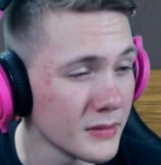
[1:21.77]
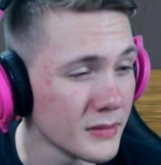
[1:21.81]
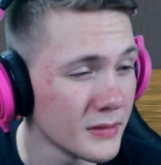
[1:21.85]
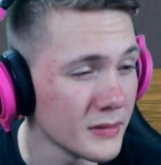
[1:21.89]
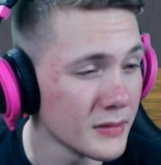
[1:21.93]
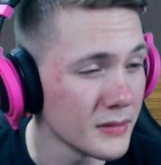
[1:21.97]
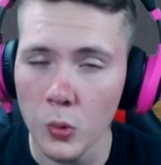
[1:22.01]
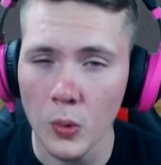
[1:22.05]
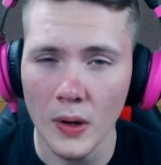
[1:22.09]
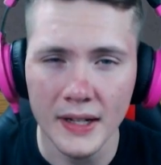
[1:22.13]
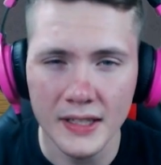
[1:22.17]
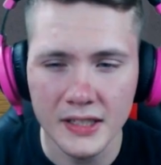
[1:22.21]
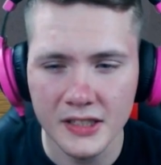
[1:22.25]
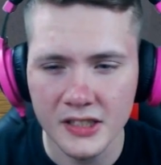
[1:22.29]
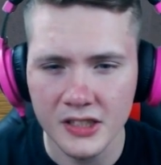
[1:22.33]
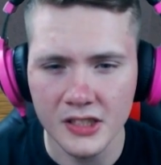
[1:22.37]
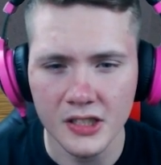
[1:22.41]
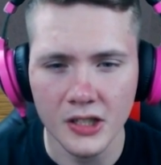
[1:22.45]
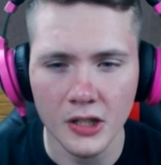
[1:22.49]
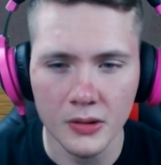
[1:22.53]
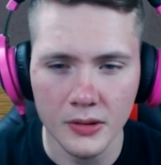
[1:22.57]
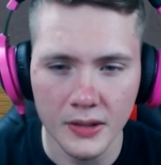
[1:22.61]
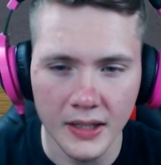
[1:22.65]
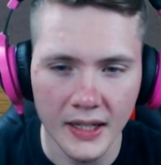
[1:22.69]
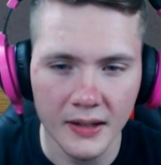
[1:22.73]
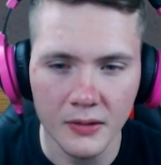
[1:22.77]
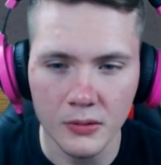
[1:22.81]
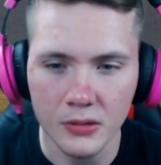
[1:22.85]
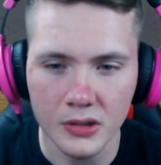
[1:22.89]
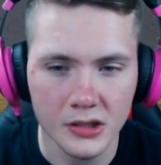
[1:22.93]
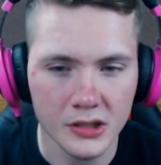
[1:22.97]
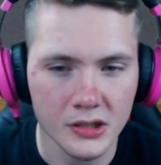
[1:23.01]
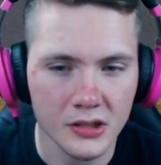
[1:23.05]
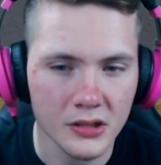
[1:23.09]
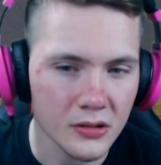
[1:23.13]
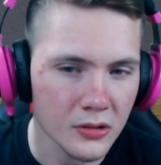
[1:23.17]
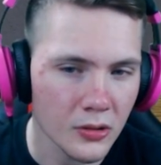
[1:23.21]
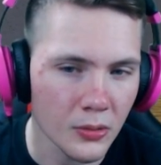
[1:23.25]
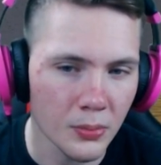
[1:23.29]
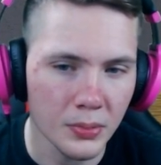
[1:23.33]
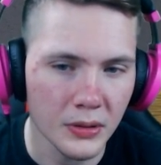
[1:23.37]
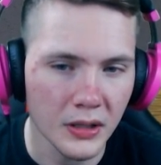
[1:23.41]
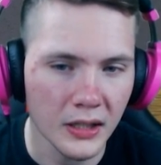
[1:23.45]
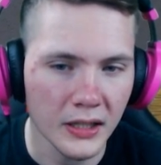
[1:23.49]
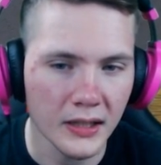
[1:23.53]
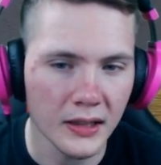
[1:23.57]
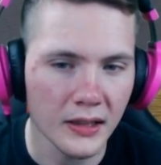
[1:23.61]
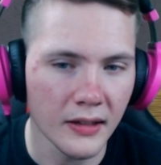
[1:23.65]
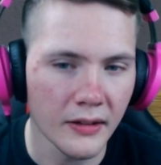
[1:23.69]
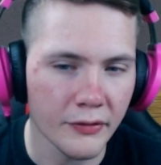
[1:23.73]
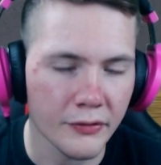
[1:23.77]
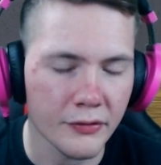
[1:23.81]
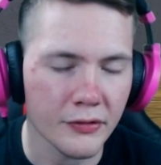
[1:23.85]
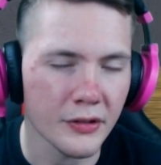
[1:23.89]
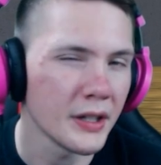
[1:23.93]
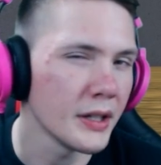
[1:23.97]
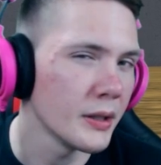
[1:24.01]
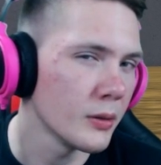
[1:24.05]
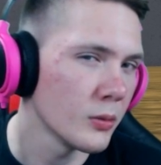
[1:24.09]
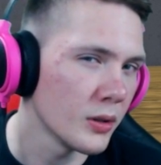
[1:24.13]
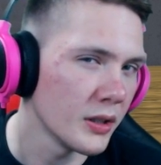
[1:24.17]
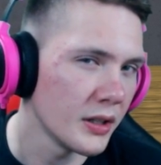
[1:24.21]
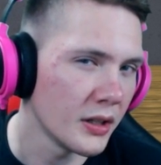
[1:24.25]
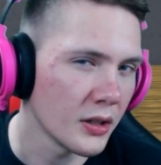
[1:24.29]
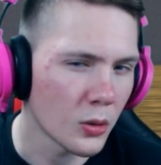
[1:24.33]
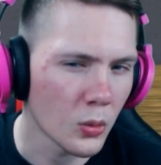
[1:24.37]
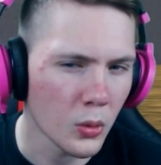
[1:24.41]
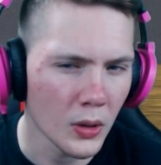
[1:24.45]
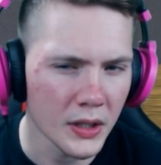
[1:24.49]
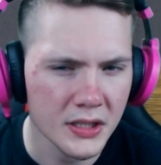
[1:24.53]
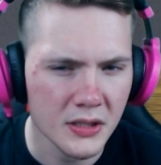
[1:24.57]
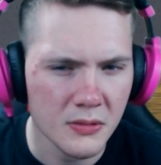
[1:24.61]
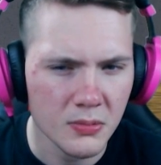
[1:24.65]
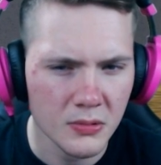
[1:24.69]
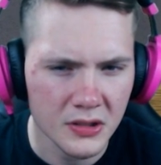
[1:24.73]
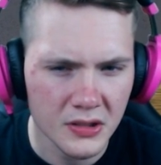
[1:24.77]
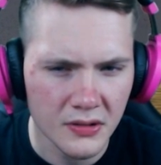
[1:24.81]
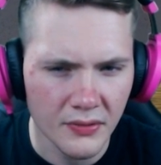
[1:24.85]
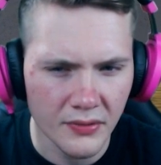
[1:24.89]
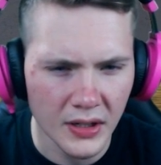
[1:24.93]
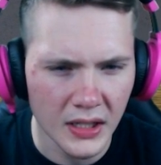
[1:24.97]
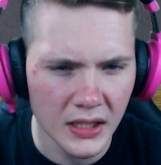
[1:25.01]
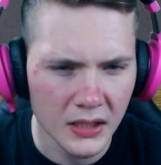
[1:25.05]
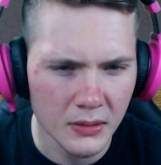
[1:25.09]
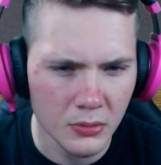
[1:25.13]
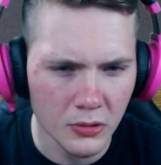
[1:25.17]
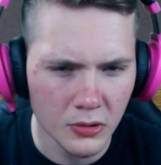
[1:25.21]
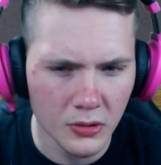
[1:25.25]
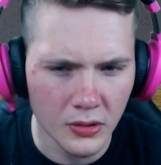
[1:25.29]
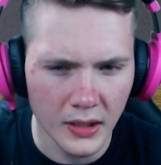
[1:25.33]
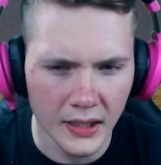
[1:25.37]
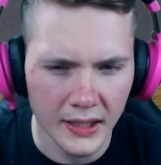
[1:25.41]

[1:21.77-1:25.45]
quest, so that was completely free when the quest was available.